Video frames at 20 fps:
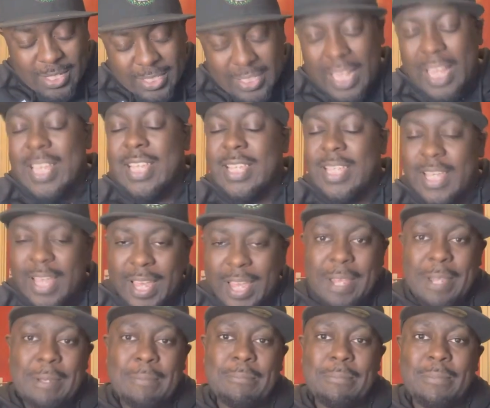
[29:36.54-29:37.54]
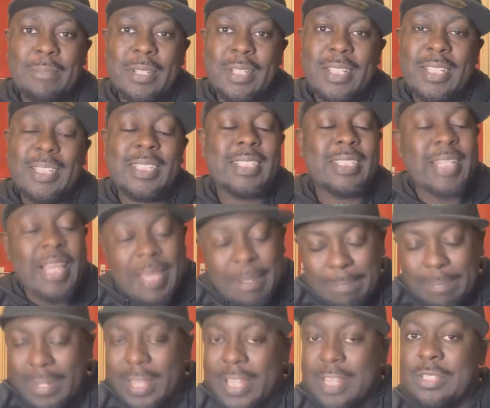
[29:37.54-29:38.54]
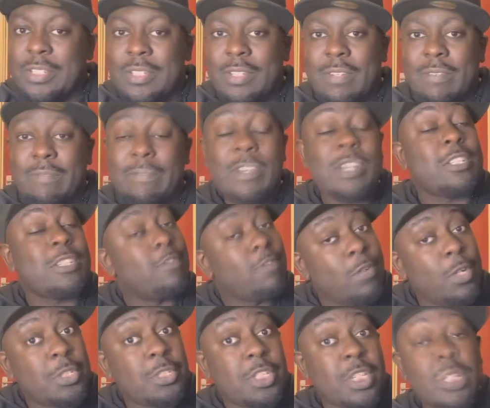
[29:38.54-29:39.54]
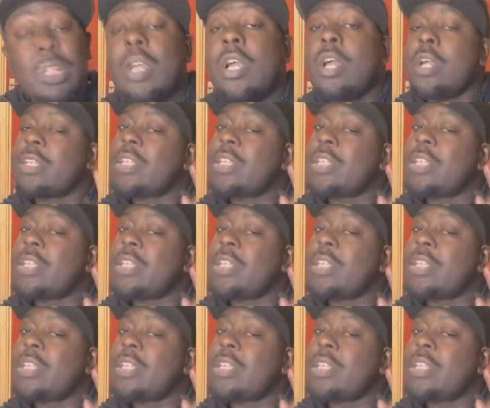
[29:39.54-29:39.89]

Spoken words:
take care. Stay blessed. Thanks for watching.